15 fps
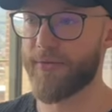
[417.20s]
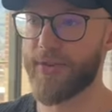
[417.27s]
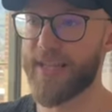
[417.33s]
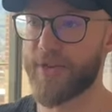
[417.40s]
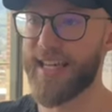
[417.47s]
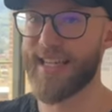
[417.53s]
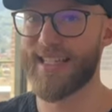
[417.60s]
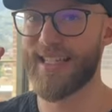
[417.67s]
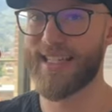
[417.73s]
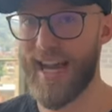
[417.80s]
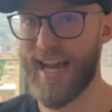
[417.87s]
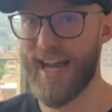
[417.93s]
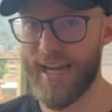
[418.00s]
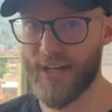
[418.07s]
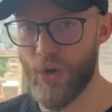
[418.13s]
the
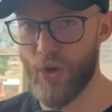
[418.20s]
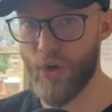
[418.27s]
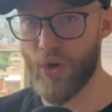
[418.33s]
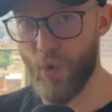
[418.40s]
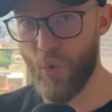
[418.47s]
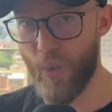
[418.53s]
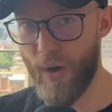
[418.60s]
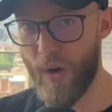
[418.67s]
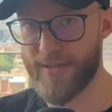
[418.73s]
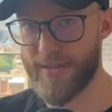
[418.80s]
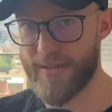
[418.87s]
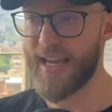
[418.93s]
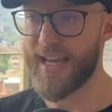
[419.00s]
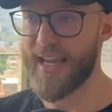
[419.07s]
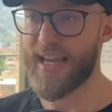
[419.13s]
entire
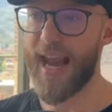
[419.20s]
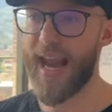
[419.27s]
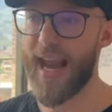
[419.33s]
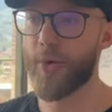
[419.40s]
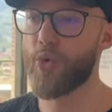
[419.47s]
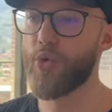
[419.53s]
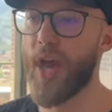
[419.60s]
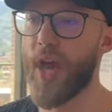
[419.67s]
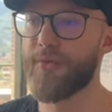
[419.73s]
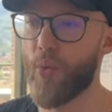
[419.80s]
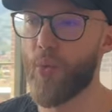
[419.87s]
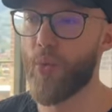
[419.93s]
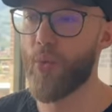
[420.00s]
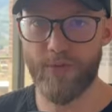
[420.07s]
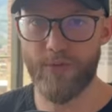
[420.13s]
website. Now you have a
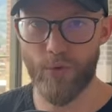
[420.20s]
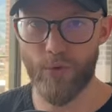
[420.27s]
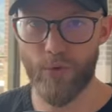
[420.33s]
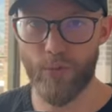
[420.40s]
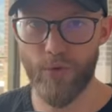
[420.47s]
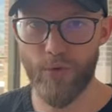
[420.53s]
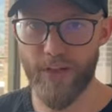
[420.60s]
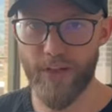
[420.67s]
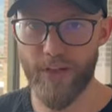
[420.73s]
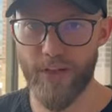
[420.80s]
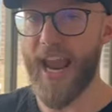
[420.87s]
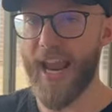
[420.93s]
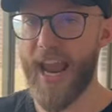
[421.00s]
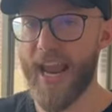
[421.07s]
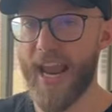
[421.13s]
website for roofing.
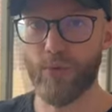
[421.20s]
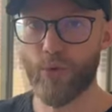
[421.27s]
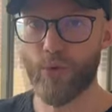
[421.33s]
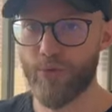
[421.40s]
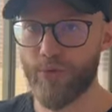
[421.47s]
Any roofing